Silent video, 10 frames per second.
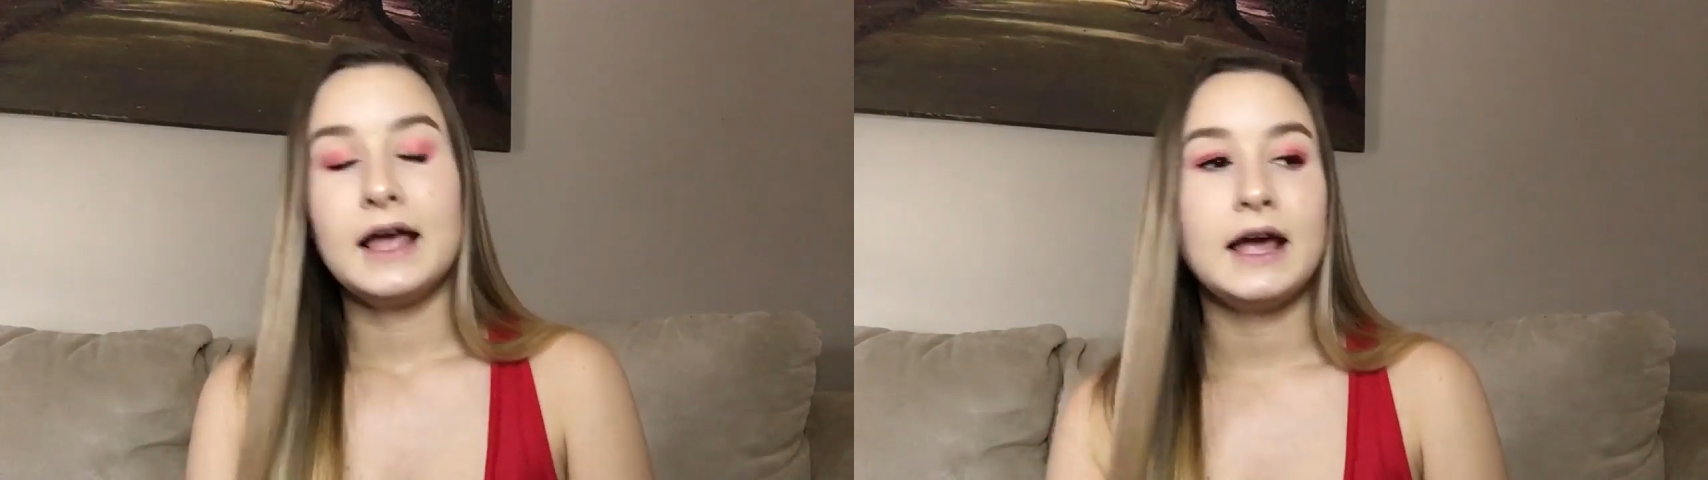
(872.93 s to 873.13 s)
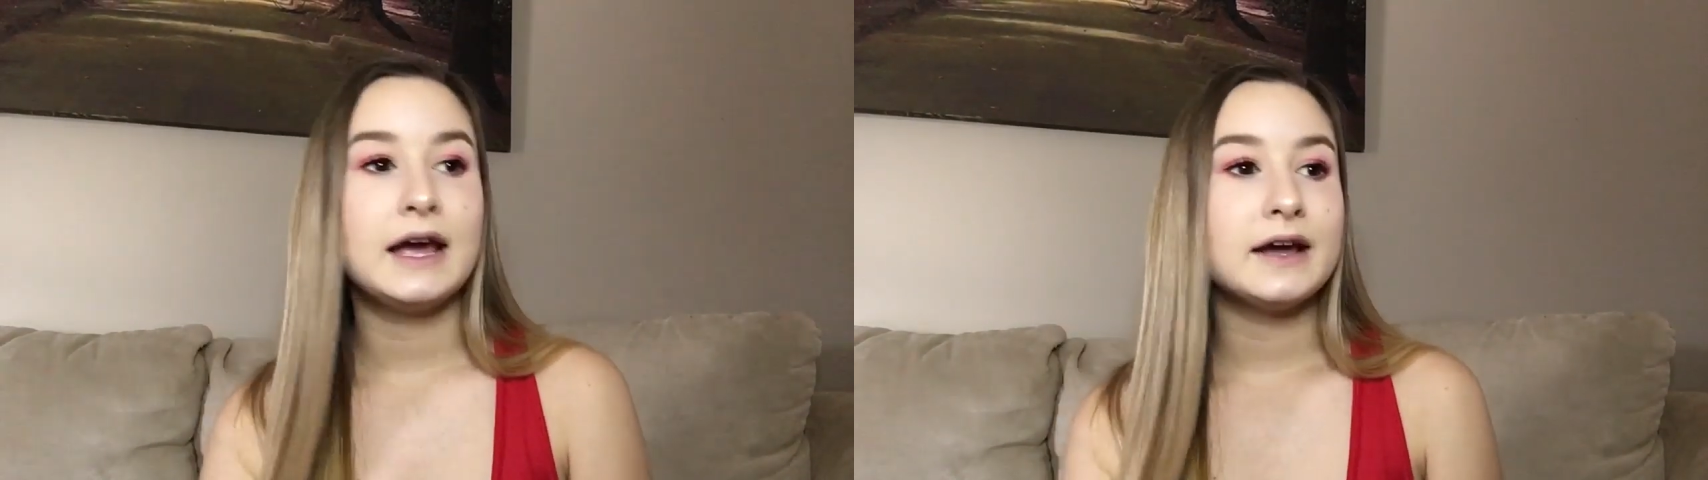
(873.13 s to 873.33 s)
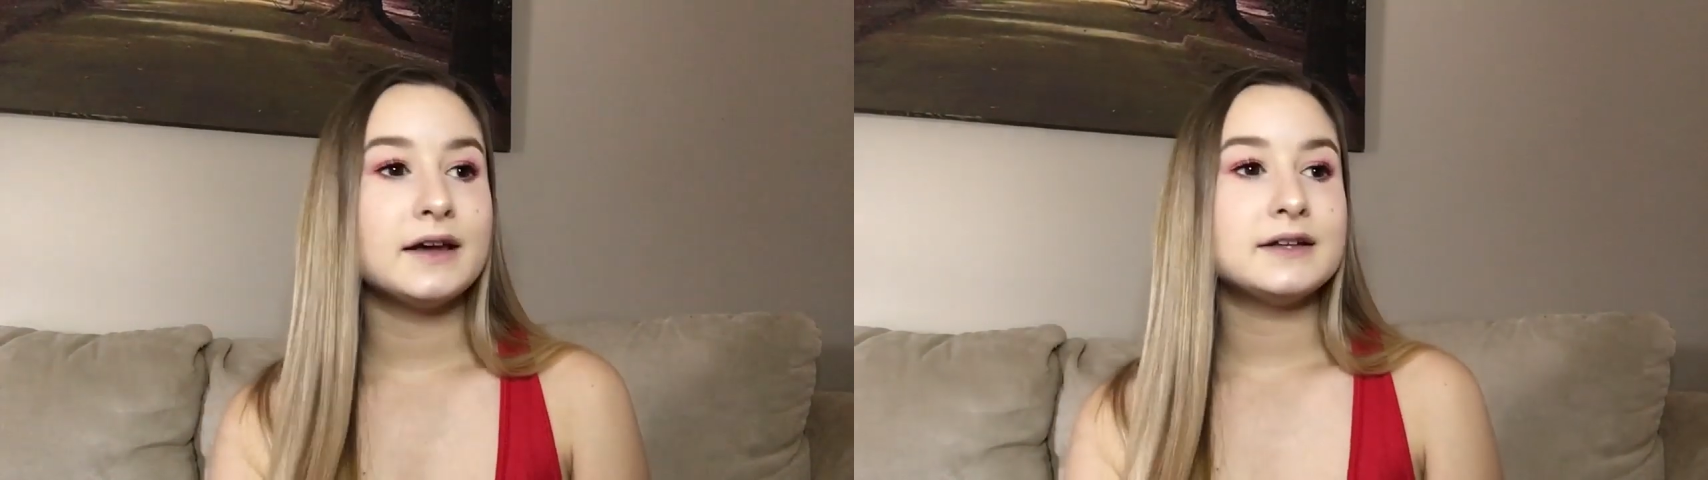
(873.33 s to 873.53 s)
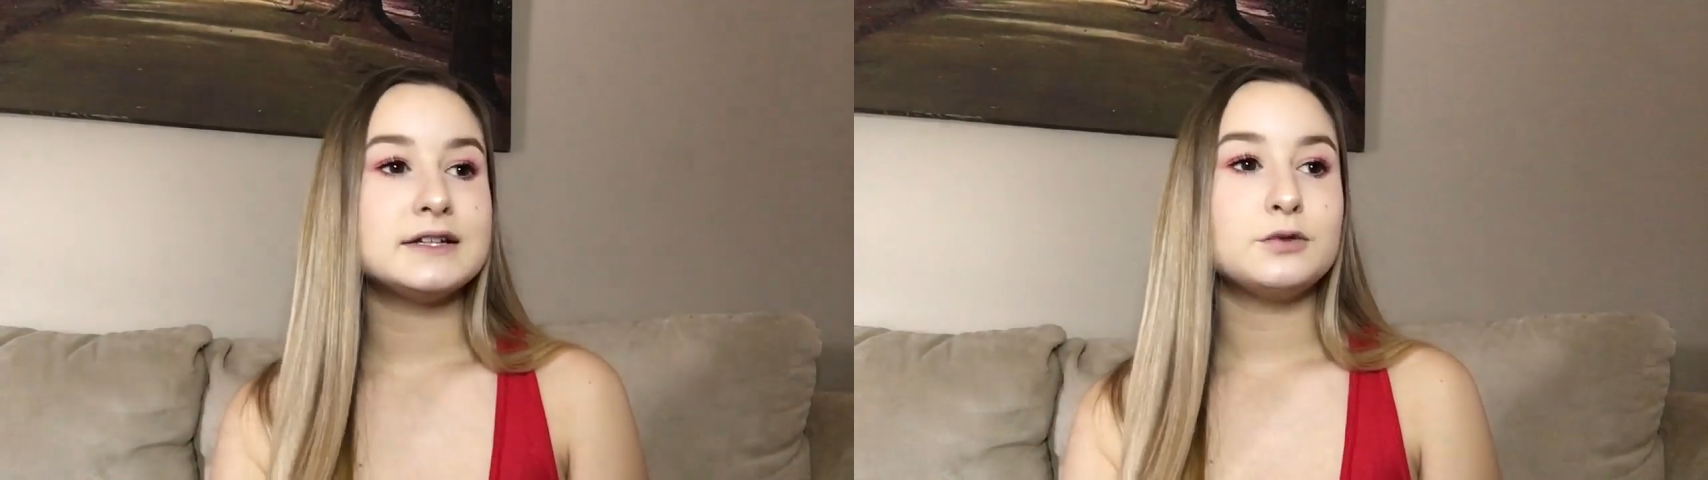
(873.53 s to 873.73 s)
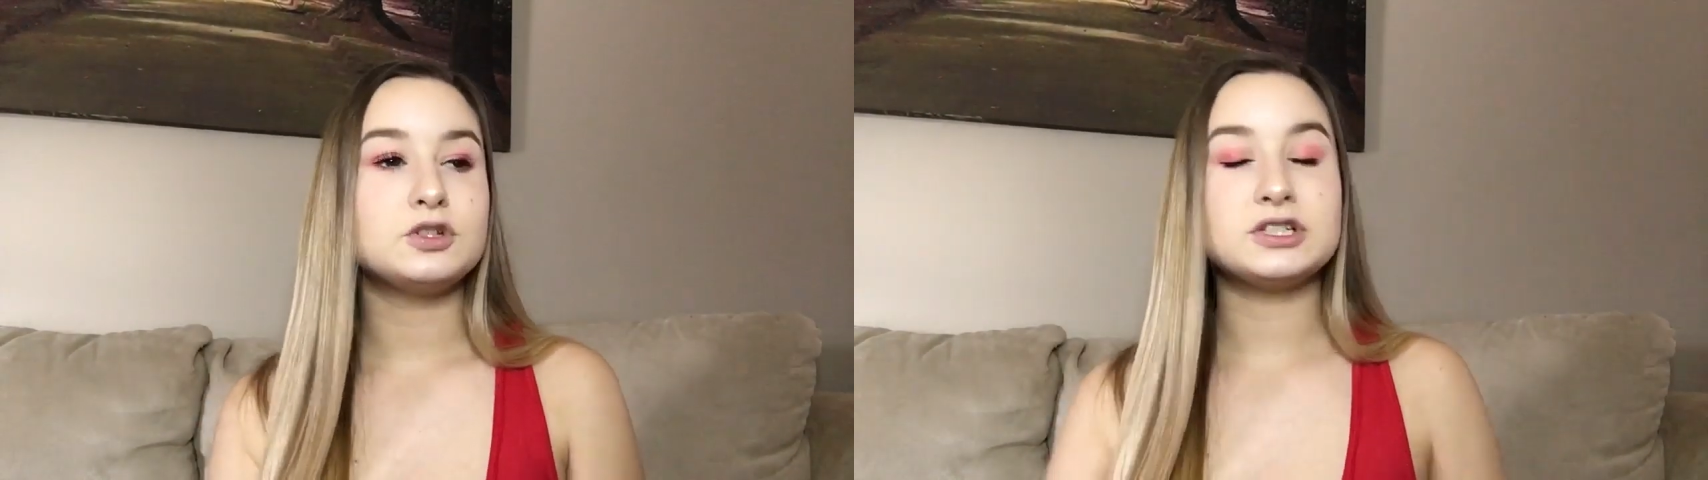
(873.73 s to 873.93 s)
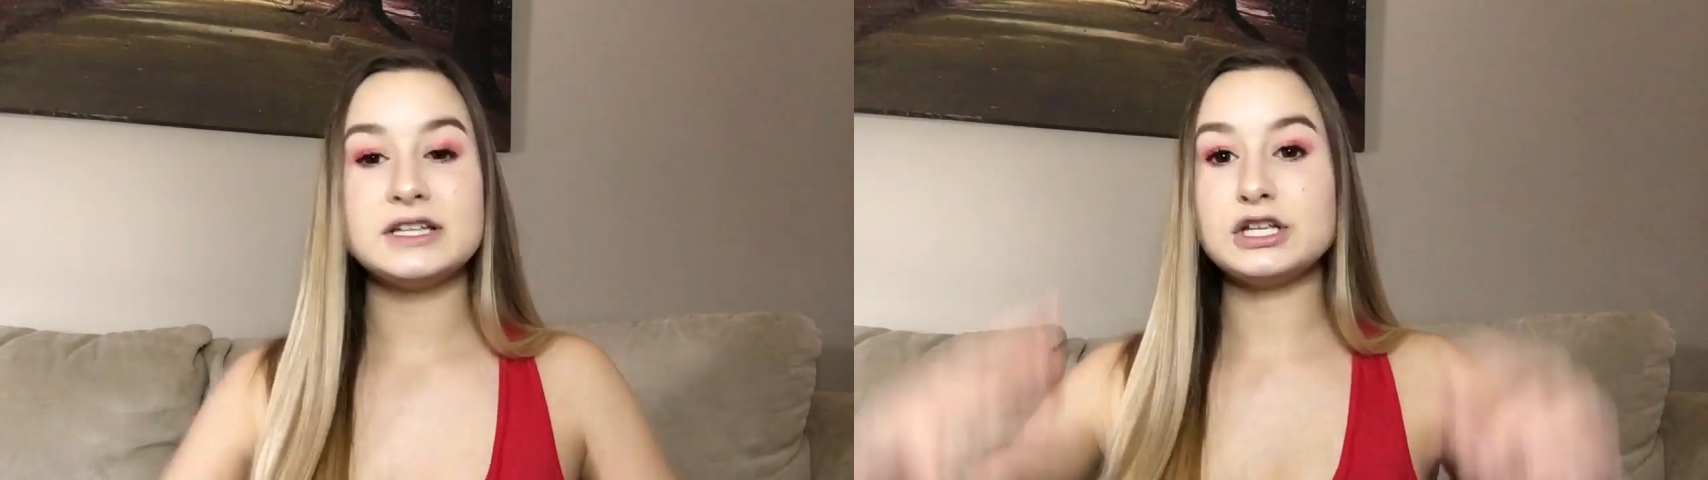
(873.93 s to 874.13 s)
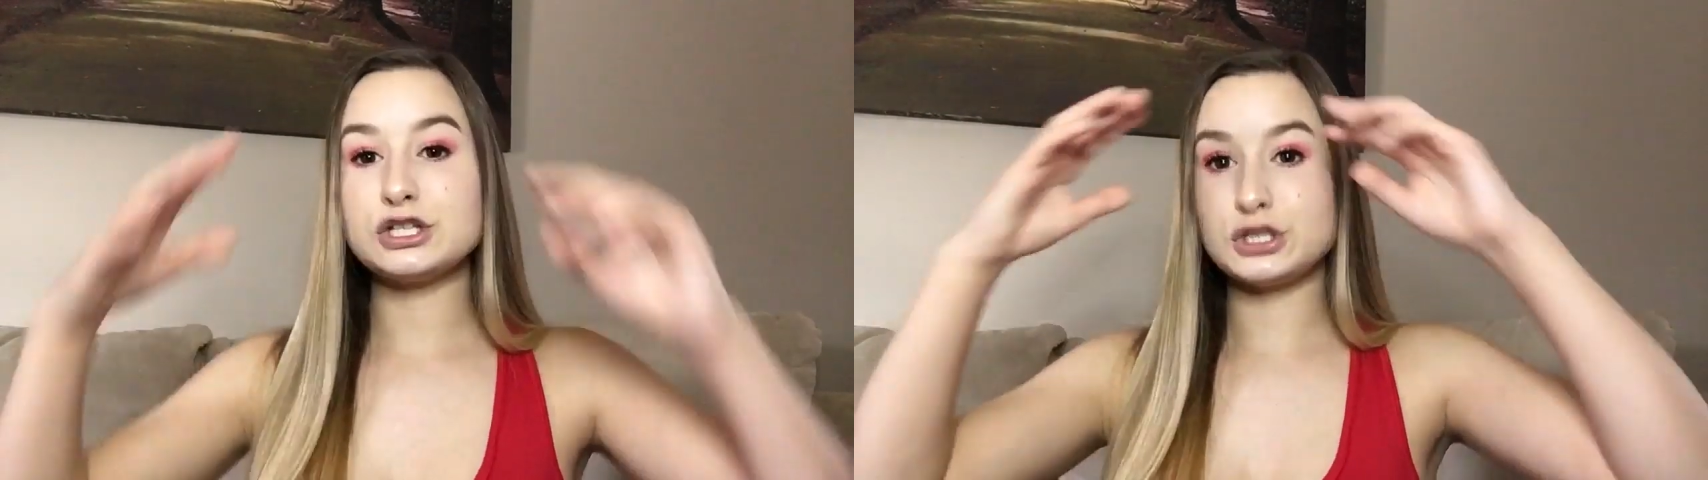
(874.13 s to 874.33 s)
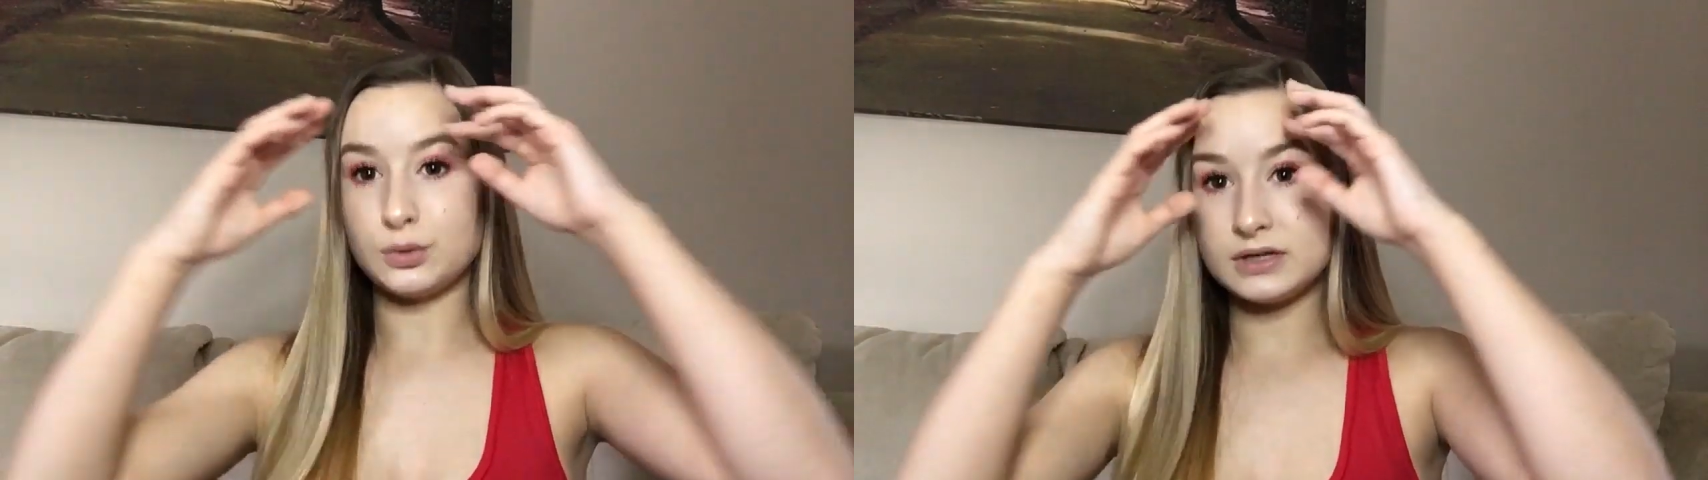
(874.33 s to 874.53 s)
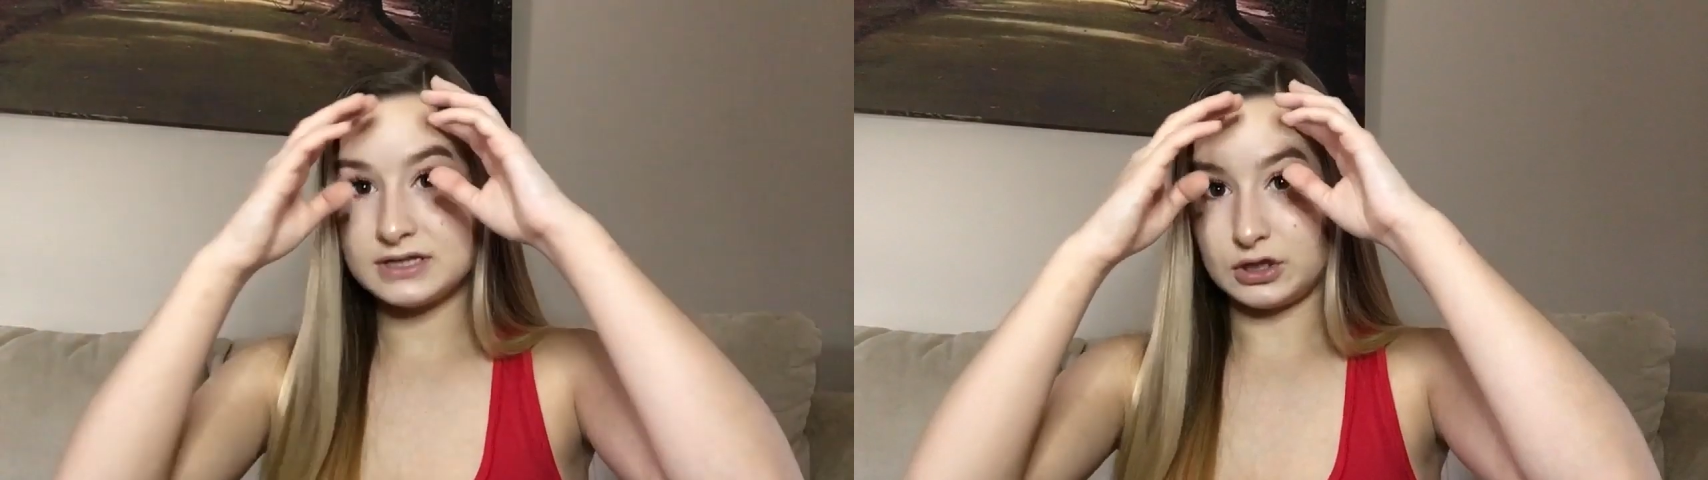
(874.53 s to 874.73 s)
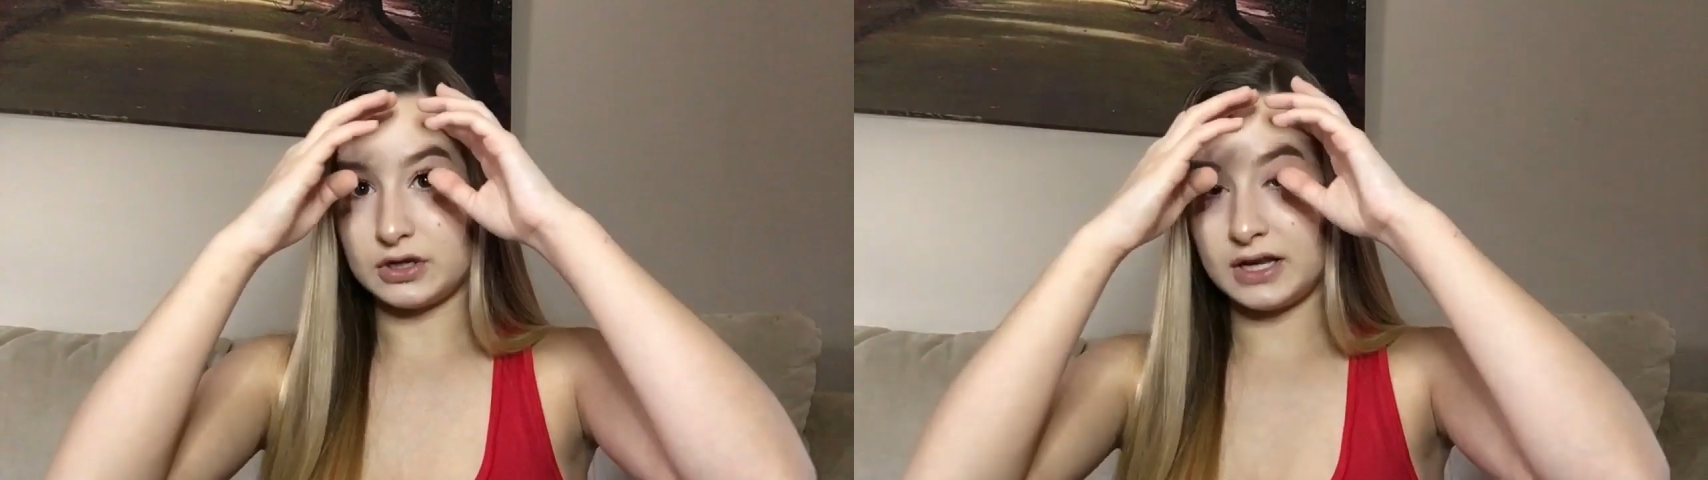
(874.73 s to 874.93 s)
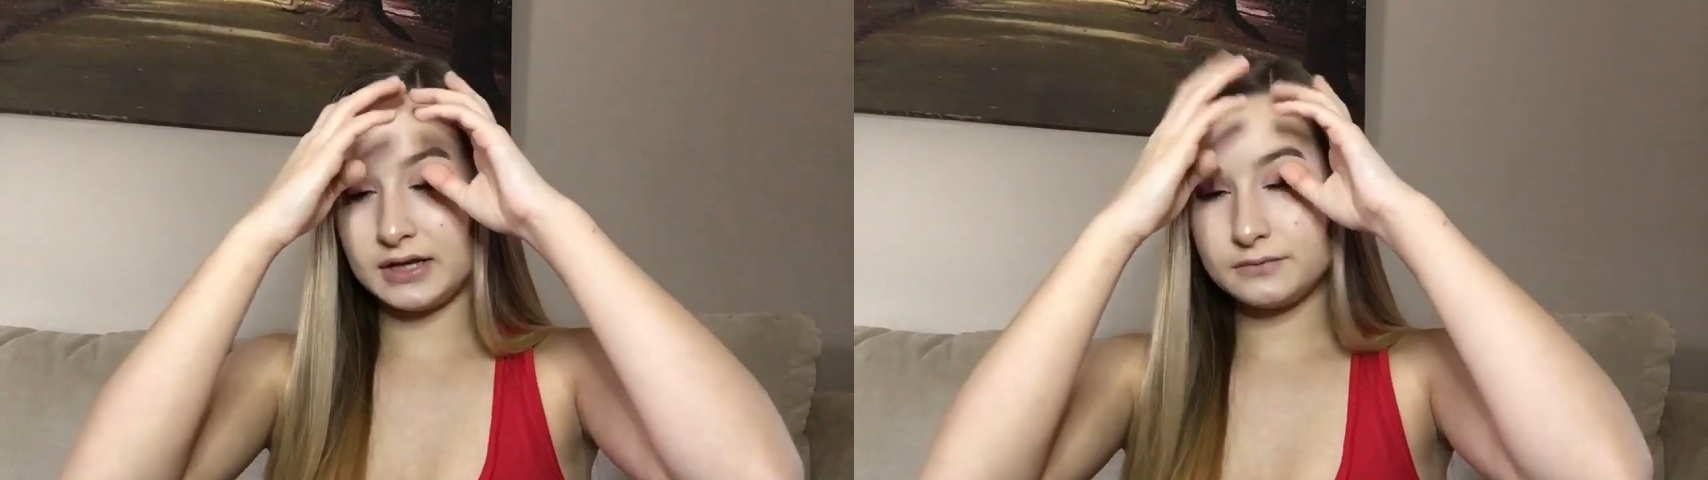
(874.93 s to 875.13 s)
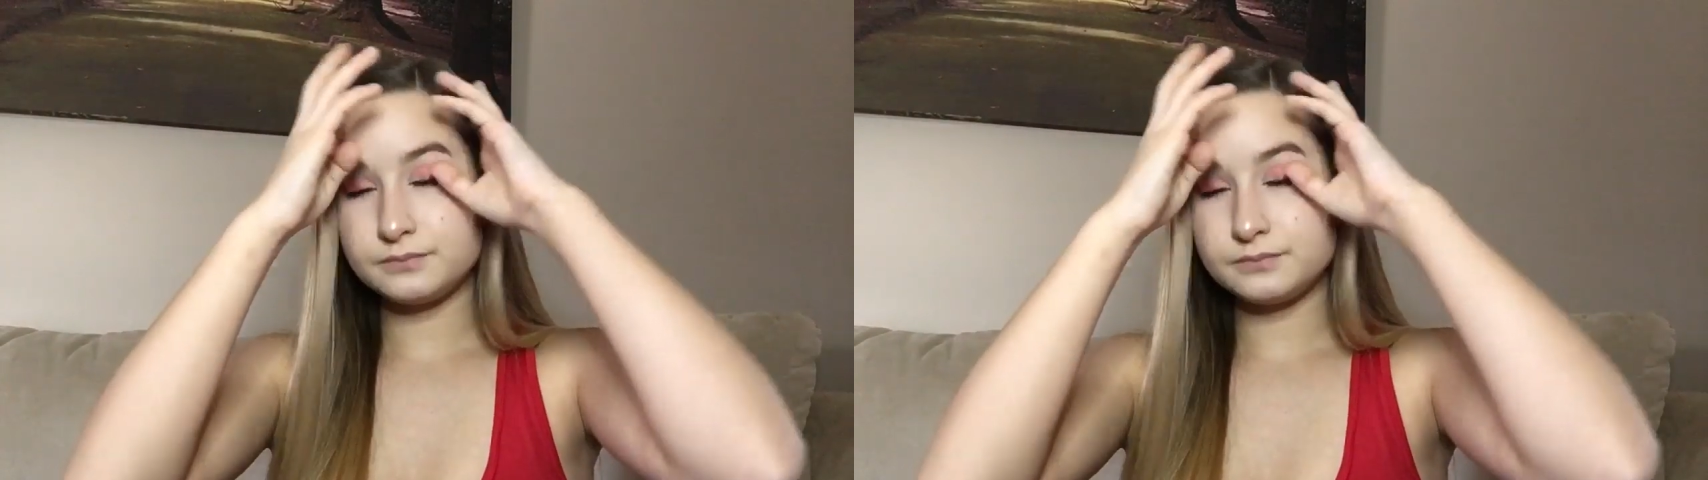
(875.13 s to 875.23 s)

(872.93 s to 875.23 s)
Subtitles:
And it was just, like, so concerning.